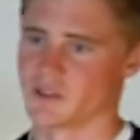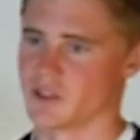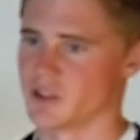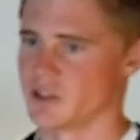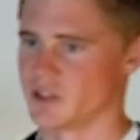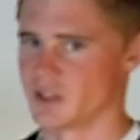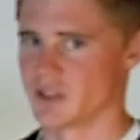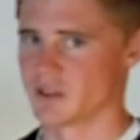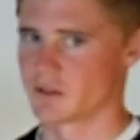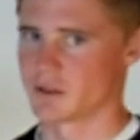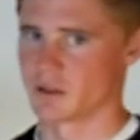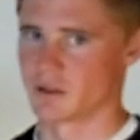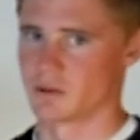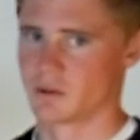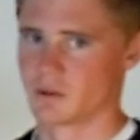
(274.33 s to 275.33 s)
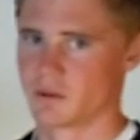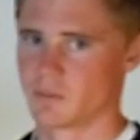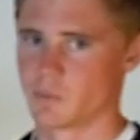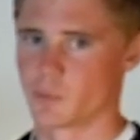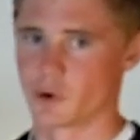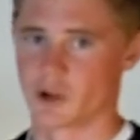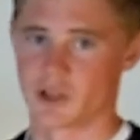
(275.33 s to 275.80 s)
You know, you need good
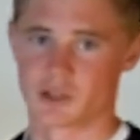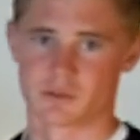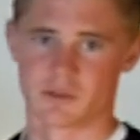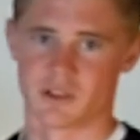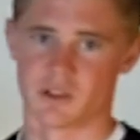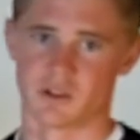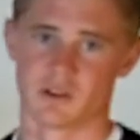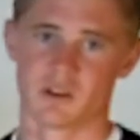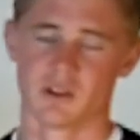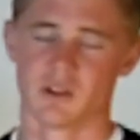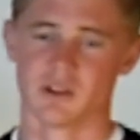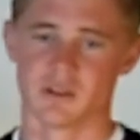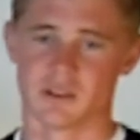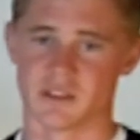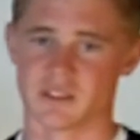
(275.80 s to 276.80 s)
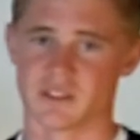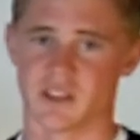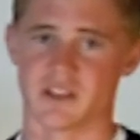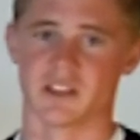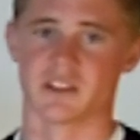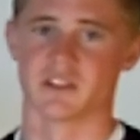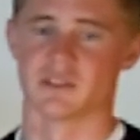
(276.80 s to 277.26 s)
brakes when you're
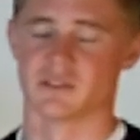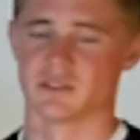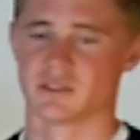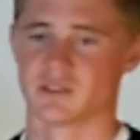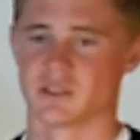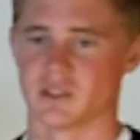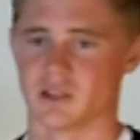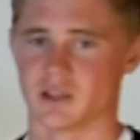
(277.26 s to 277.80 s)
descending those